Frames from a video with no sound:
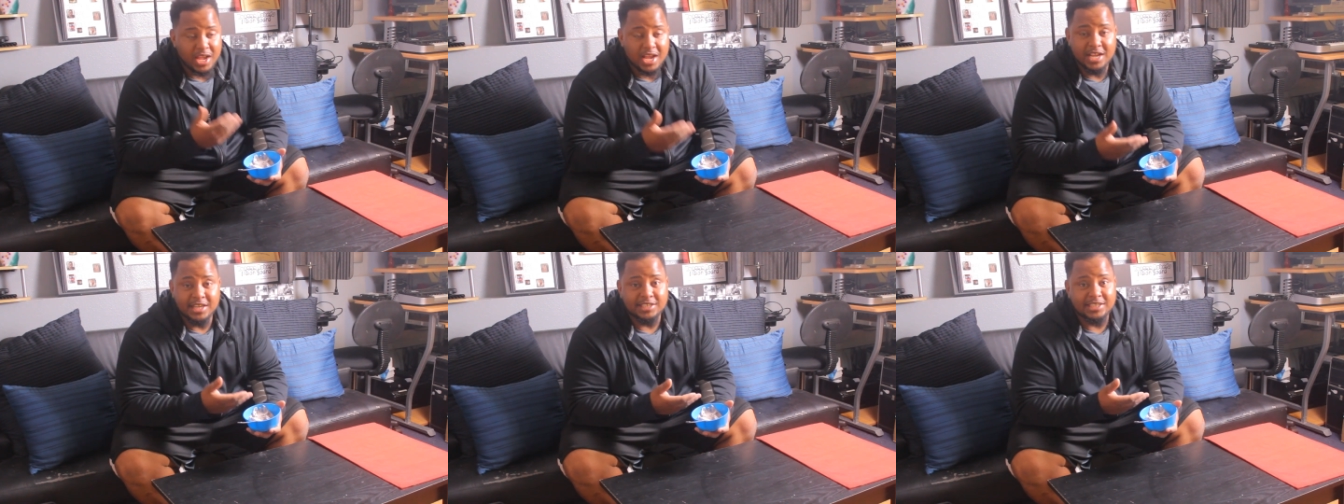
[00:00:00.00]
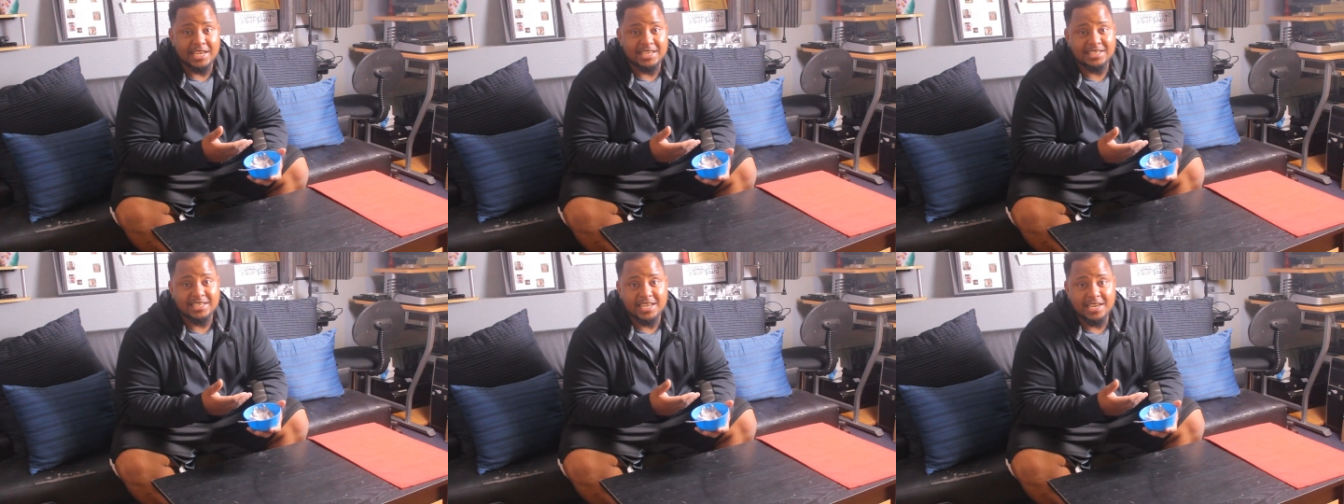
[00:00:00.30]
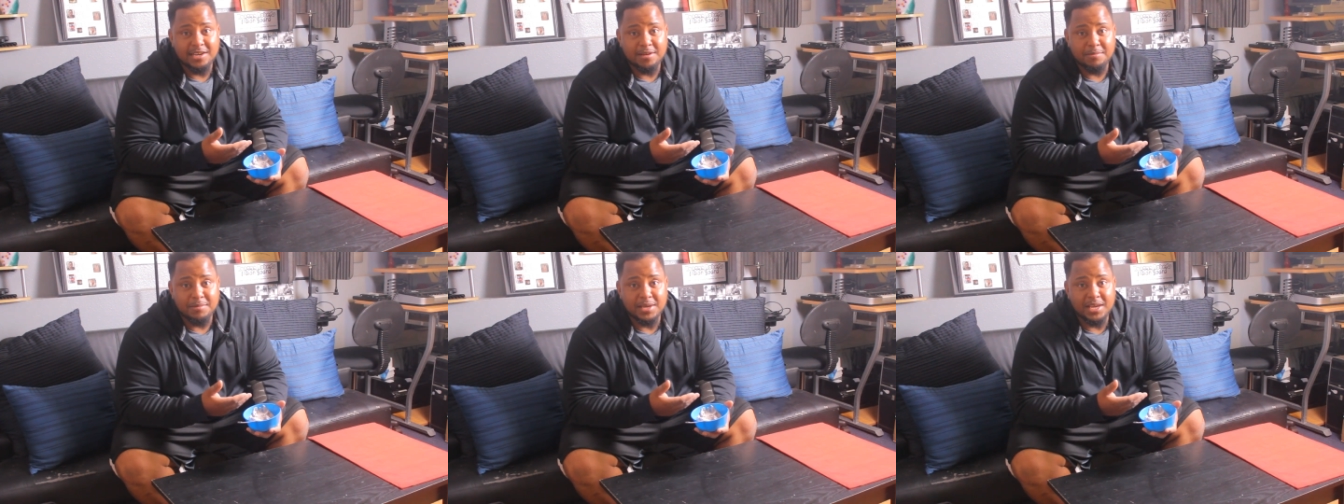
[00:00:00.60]
As I
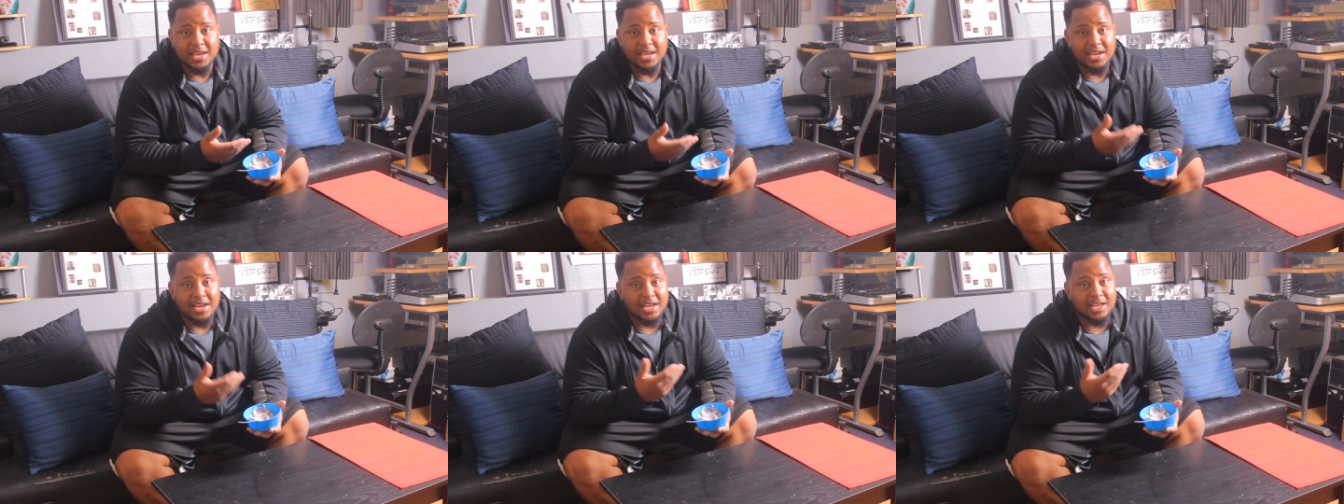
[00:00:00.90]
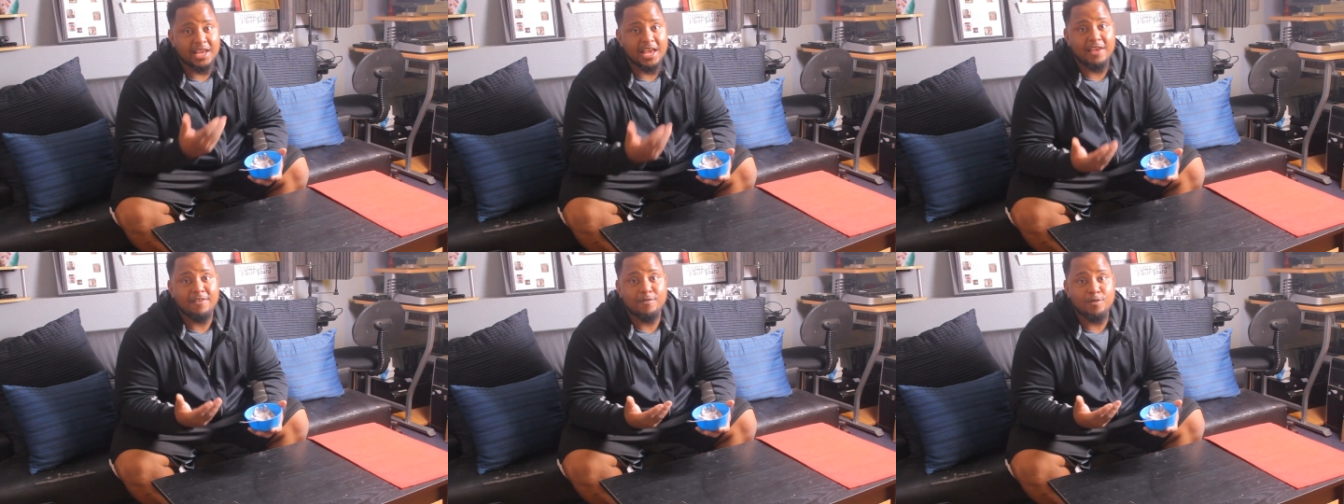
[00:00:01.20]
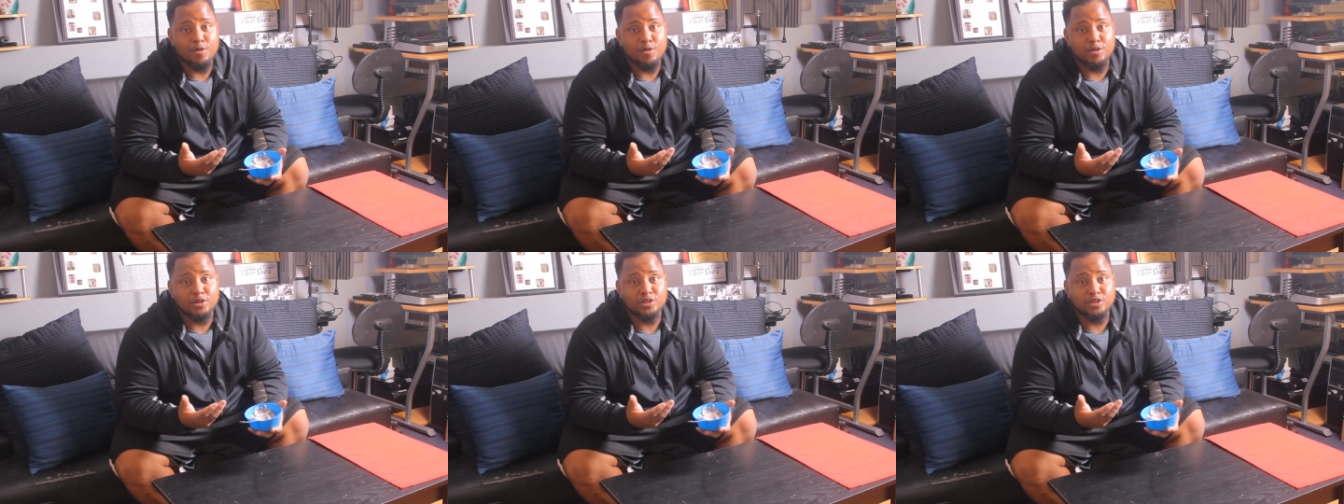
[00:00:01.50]
said in the beginning, I gave
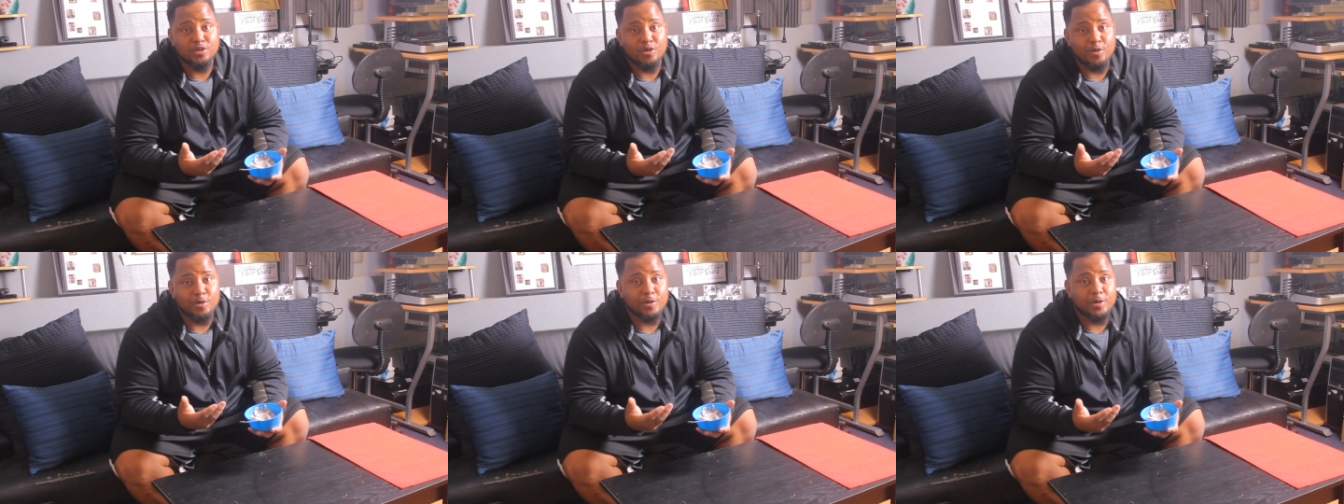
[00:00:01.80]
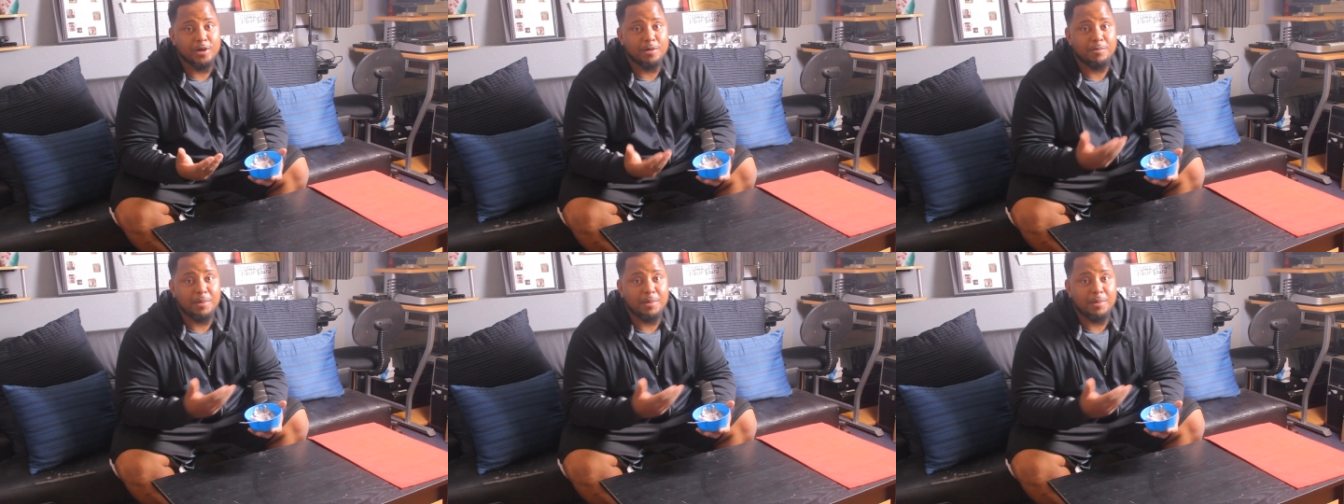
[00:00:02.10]
you the story